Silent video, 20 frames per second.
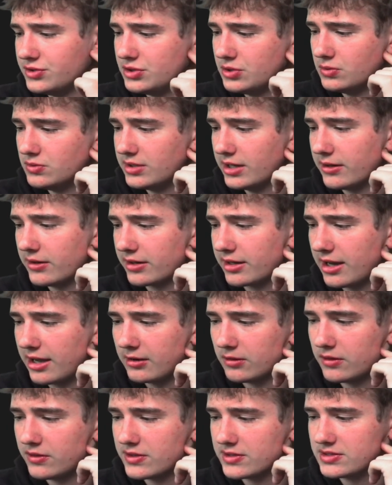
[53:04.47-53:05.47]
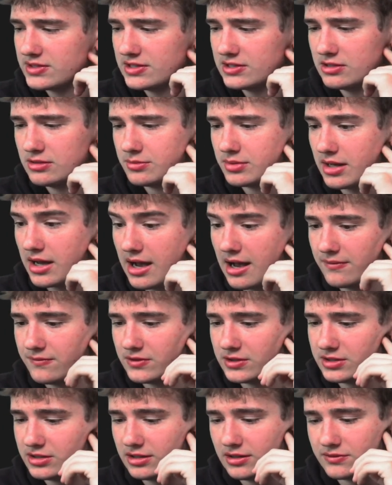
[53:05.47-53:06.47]
to Derrick Henry this season, but
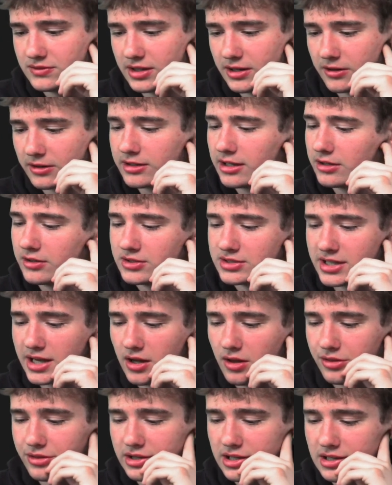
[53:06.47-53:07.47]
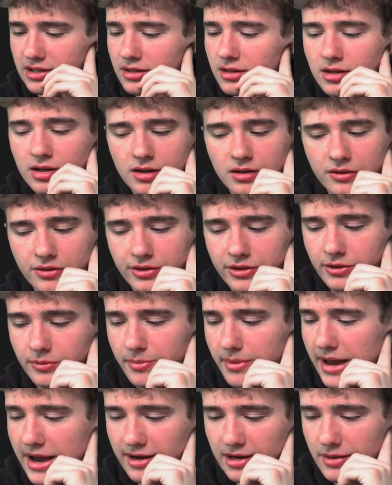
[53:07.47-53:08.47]
obviously if Derrick Henry's healthy, the
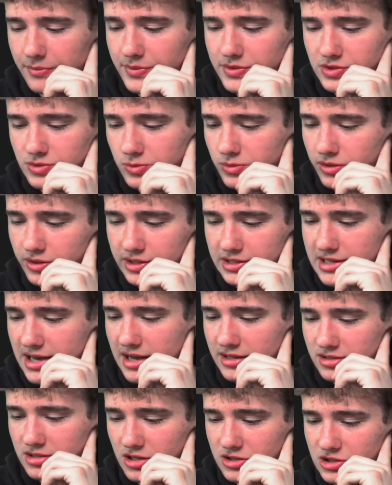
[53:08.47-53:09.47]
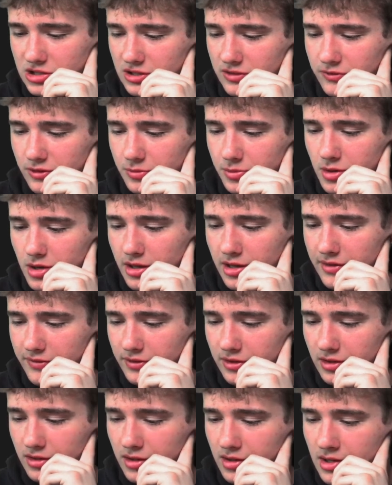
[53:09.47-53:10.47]
backup is really not touching the football
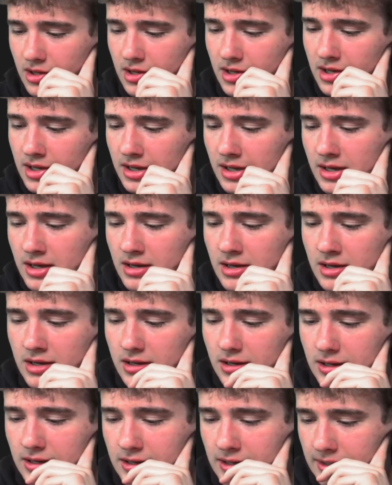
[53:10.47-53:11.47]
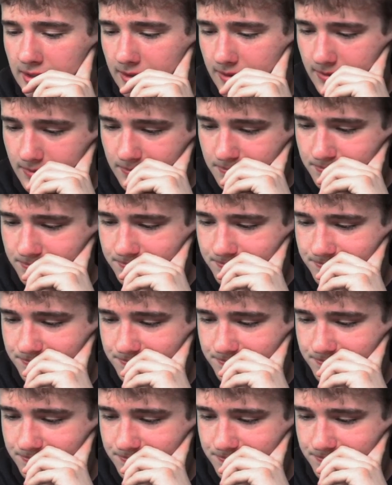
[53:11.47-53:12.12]
ever. I